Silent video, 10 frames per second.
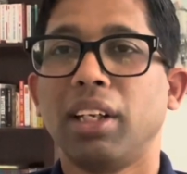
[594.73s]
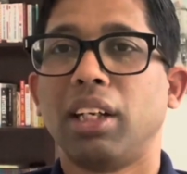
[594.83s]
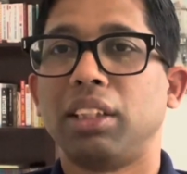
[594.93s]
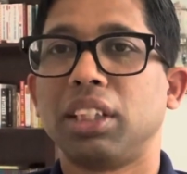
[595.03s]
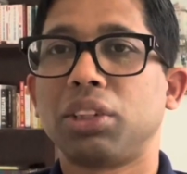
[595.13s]

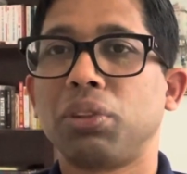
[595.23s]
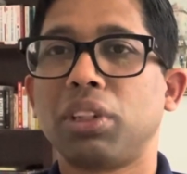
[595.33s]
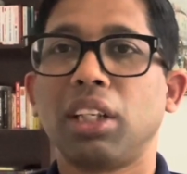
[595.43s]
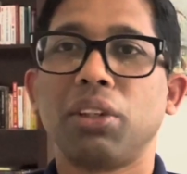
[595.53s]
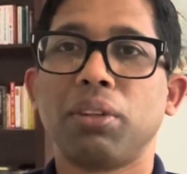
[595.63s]
And just to
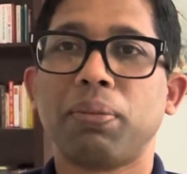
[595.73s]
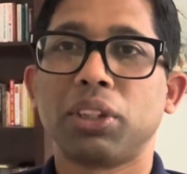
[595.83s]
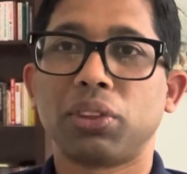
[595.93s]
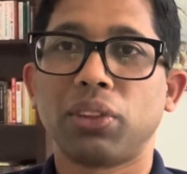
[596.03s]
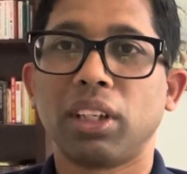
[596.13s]
tell you a
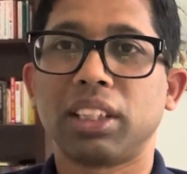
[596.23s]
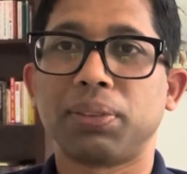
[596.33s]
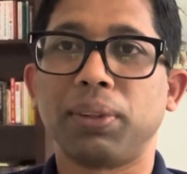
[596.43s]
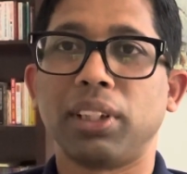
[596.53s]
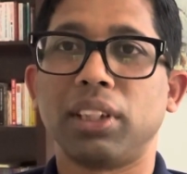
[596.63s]
personal
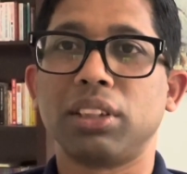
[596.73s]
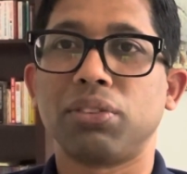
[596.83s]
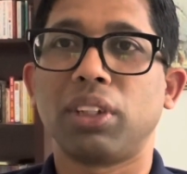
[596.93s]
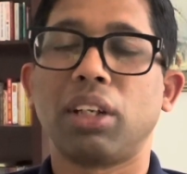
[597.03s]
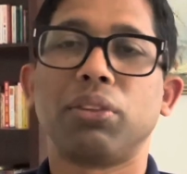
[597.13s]
experience,
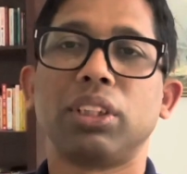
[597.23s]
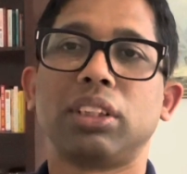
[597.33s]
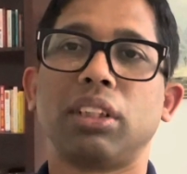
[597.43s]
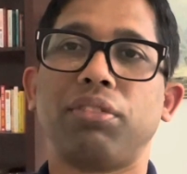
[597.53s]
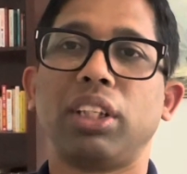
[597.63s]
when I was
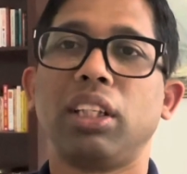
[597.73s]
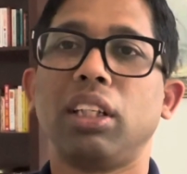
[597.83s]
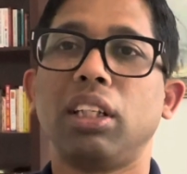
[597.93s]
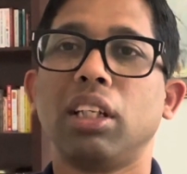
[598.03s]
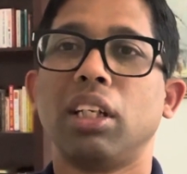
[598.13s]

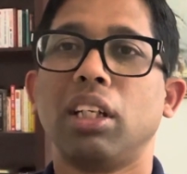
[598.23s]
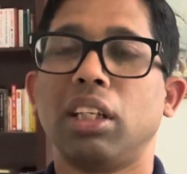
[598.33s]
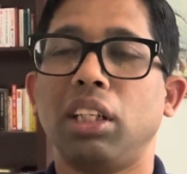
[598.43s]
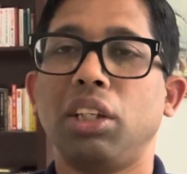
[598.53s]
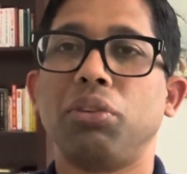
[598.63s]
very
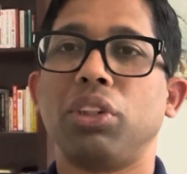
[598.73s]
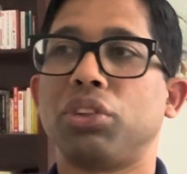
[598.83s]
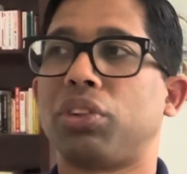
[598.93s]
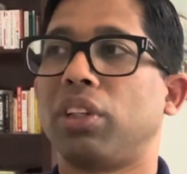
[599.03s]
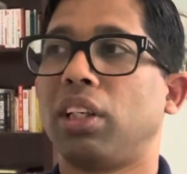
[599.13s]
new in
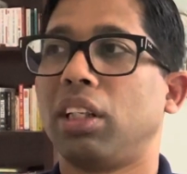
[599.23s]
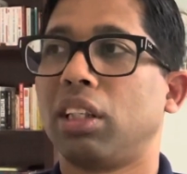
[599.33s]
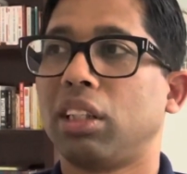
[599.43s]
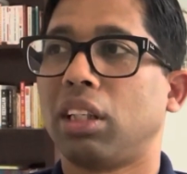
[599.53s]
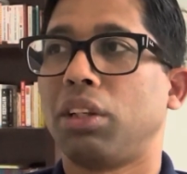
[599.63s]
Australia
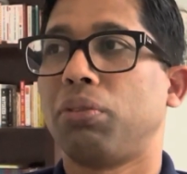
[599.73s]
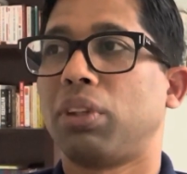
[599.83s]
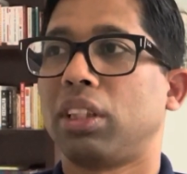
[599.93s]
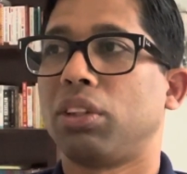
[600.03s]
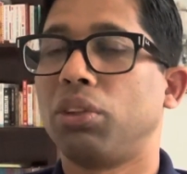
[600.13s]
and I
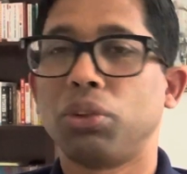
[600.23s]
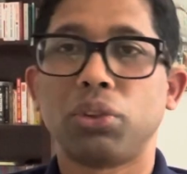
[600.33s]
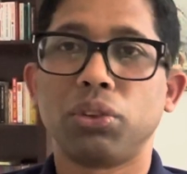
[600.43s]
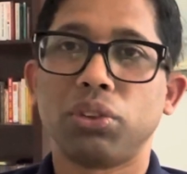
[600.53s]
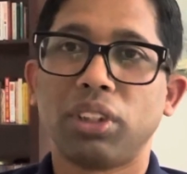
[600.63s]
wanted to go
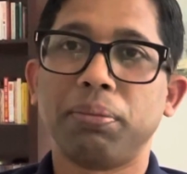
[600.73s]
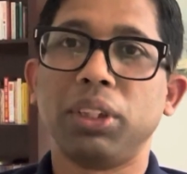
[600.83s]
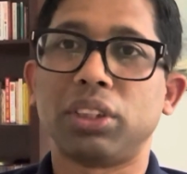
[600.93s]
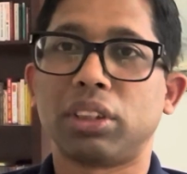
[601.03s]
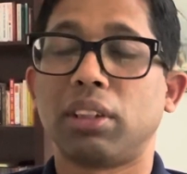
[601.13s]
to the
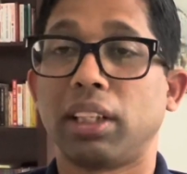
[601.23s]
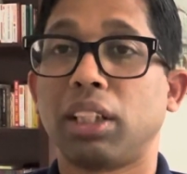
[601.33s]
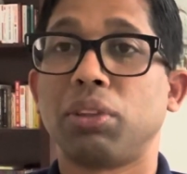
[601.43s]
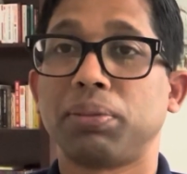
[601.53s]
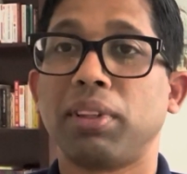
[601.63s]
beach. Like
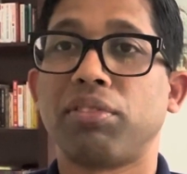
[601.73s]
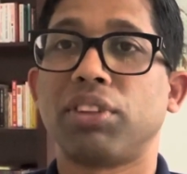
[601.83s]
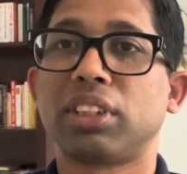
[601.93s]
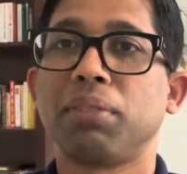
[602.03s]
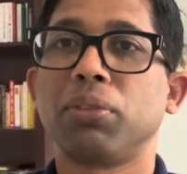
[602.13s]
that was my
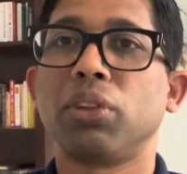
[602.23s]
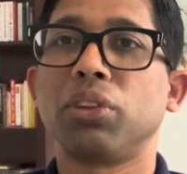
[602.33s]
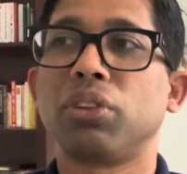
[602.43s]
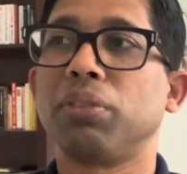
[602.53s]
first time going to a